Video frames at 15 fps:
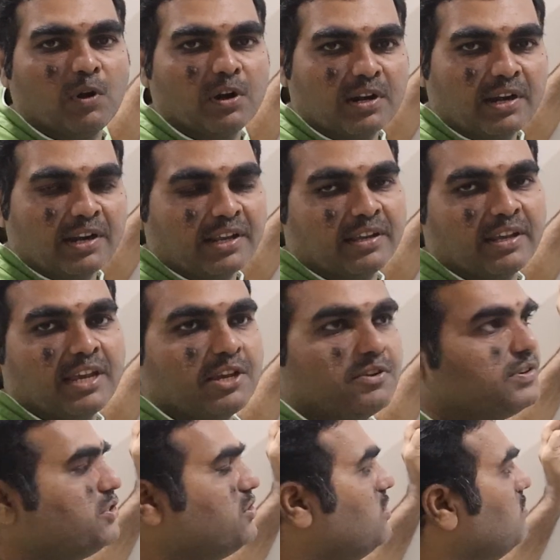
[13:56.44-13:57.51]
quadratic
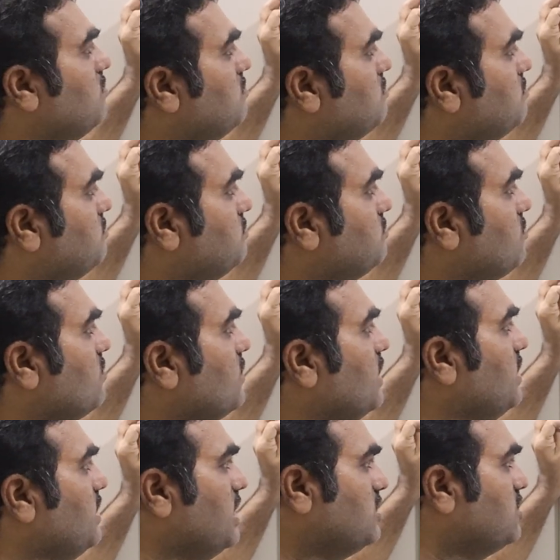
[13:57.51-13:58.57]
equation.
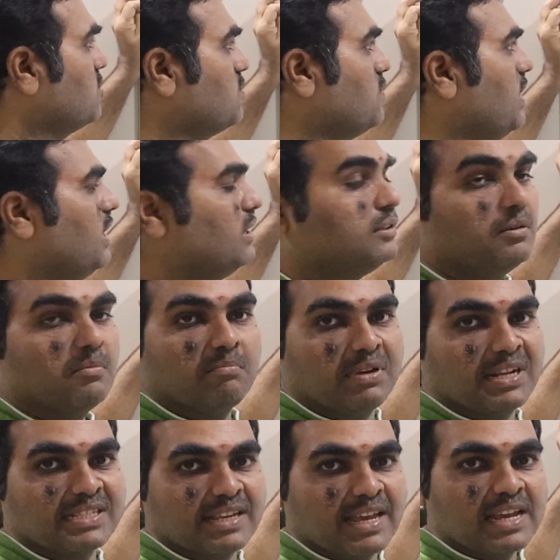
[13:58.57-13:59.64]
X square
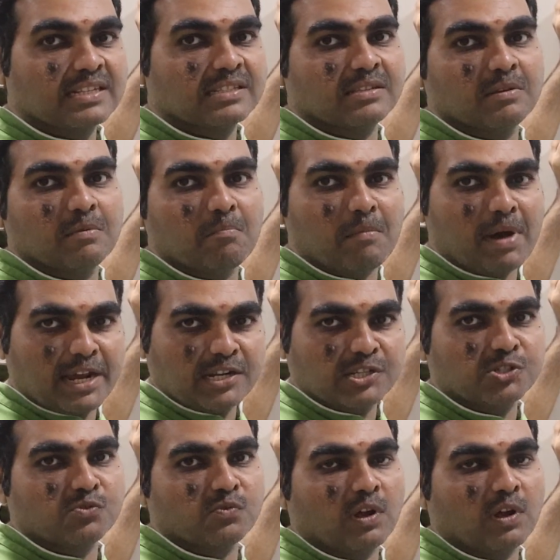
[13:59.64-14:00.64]
plus x minus